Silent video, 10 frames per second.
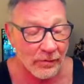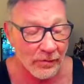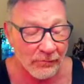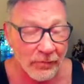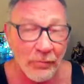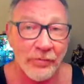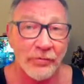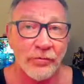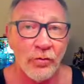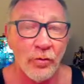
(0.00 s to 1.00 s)
if you want to
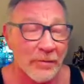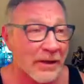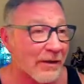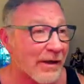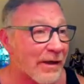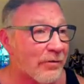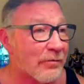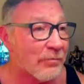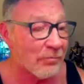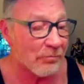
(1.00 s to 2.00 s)
school me on that,
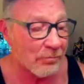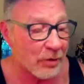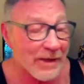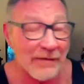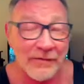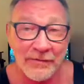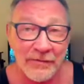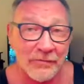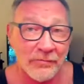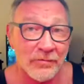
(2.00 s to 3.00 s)
put down like
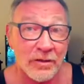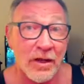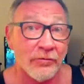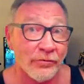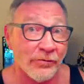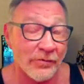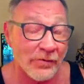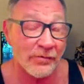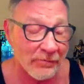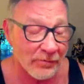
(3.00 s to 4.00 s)
the colors and stuff.